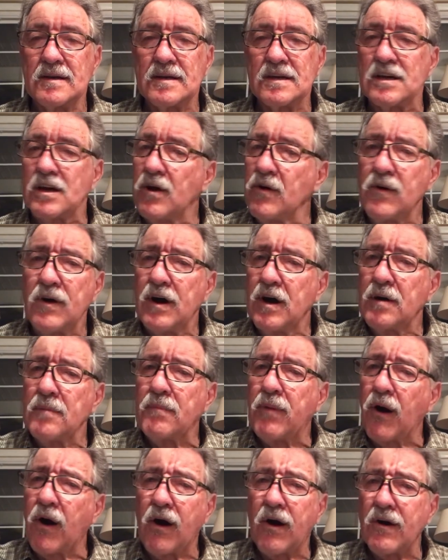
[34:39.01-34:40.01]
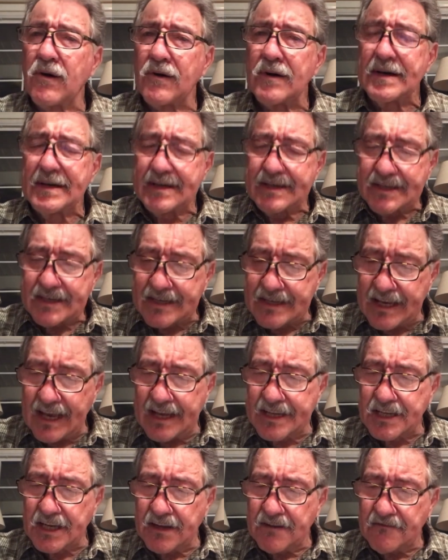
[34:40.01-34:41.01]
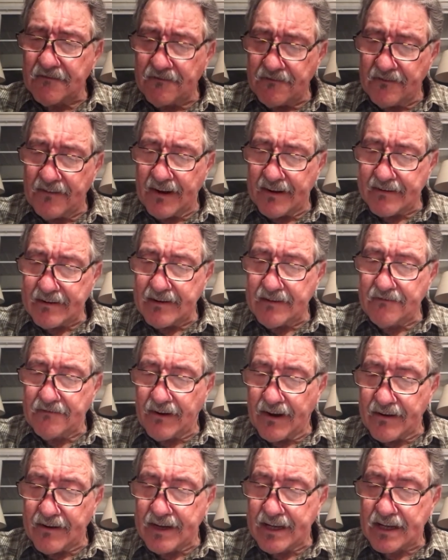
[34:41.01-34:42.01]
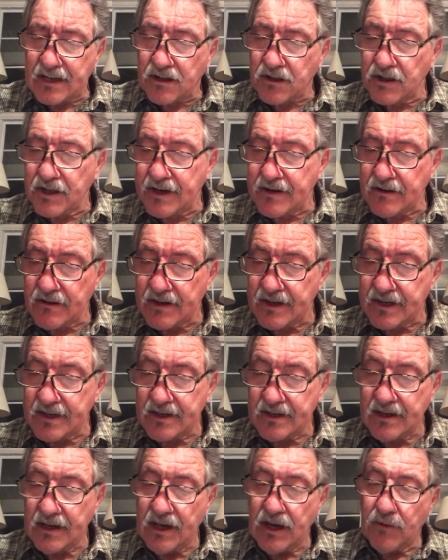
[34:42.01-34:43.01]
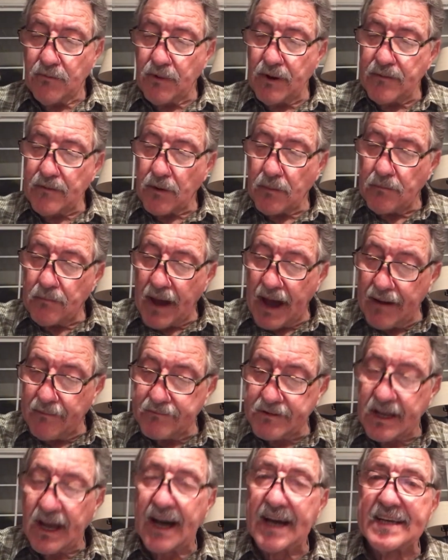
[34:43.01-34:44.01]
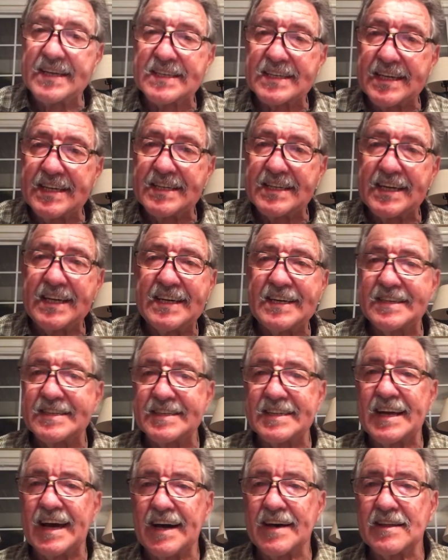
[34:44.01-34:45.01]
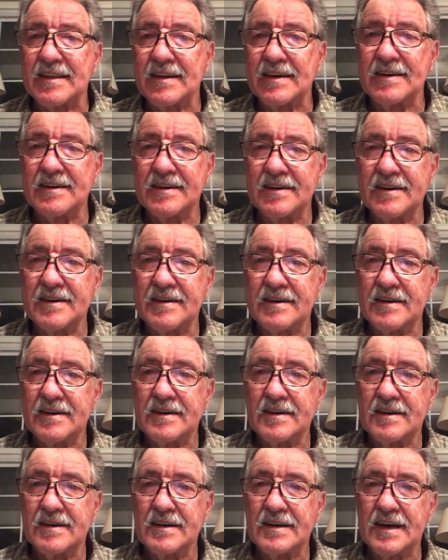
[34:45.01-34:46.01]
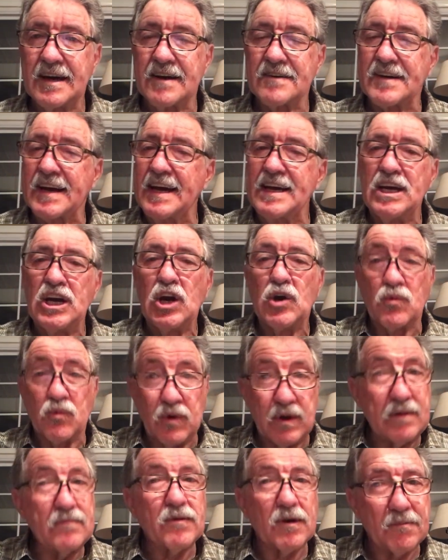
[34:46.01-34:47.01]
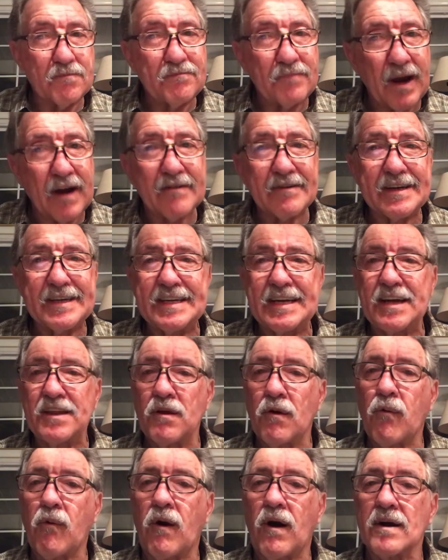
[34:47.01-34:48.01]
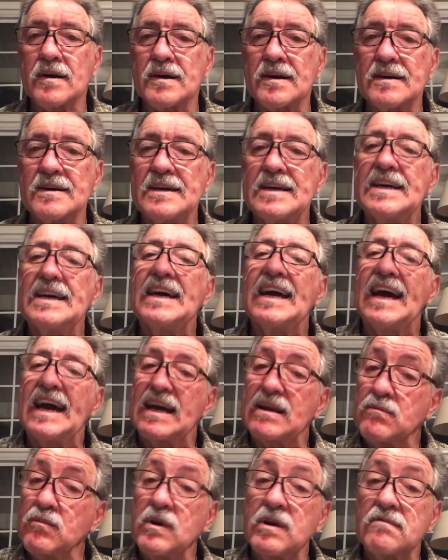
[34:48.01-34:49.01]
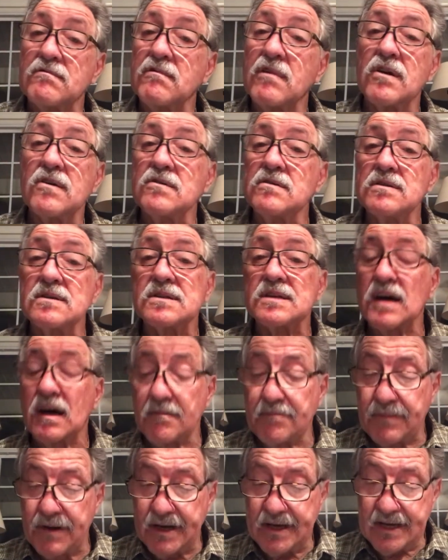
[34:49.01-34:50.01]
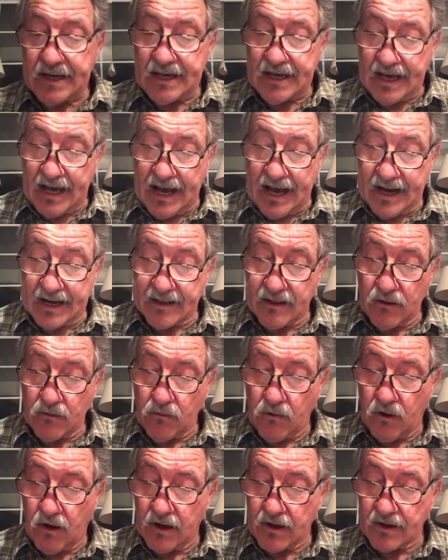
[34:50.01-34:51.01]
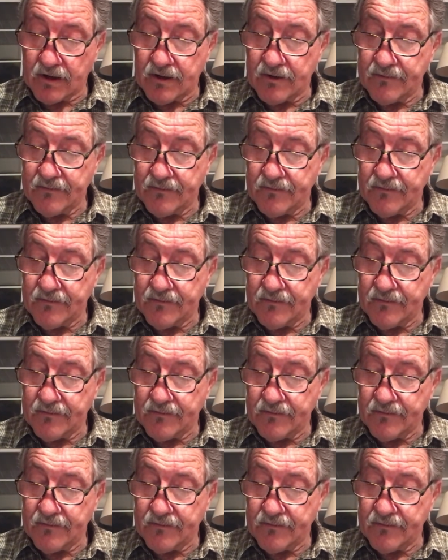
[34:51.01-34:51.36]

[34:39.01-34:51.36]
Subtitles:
You know, Paul says it very, very clearly. We were baptized into his death, Okay, we were buried in the water and we rose up out of the water.